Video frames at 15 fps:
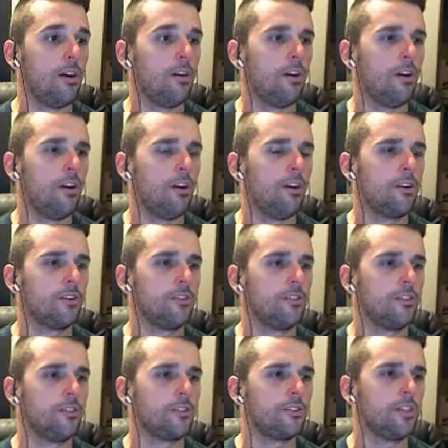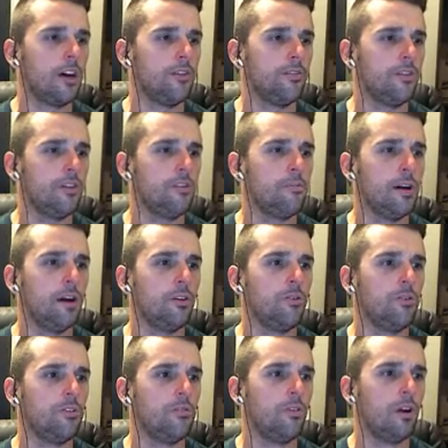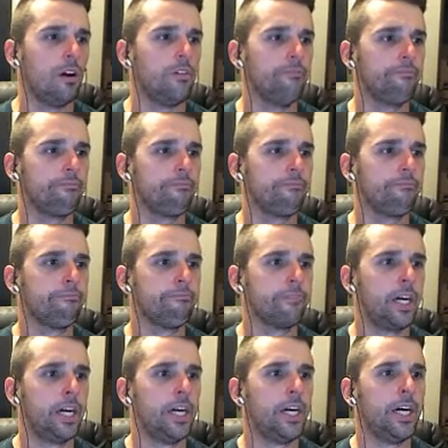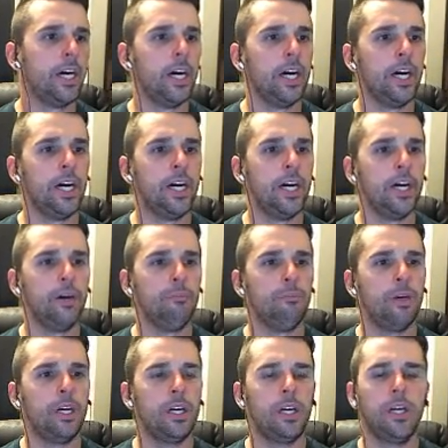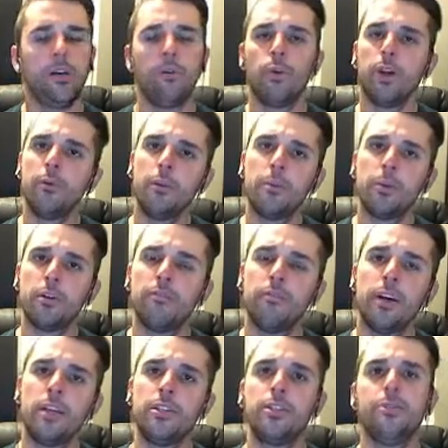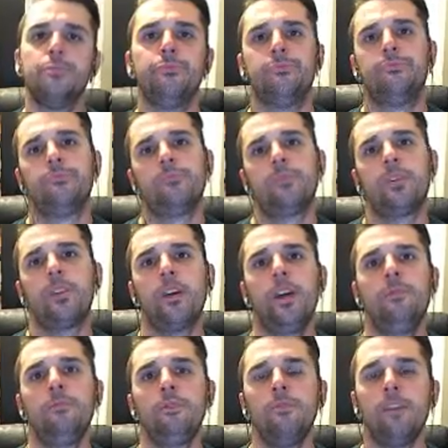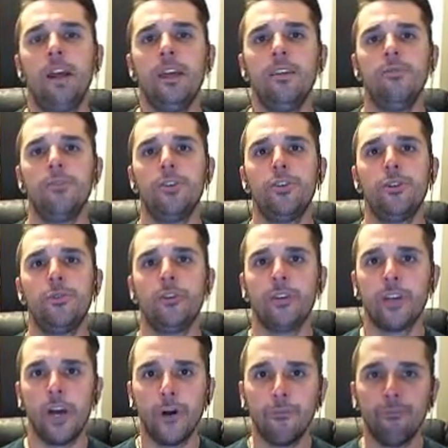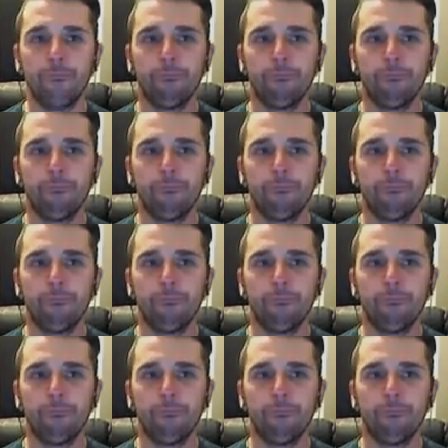out all your little stuff about who you are and where people can find you. Okay, you ready? 3, 2, 1, go.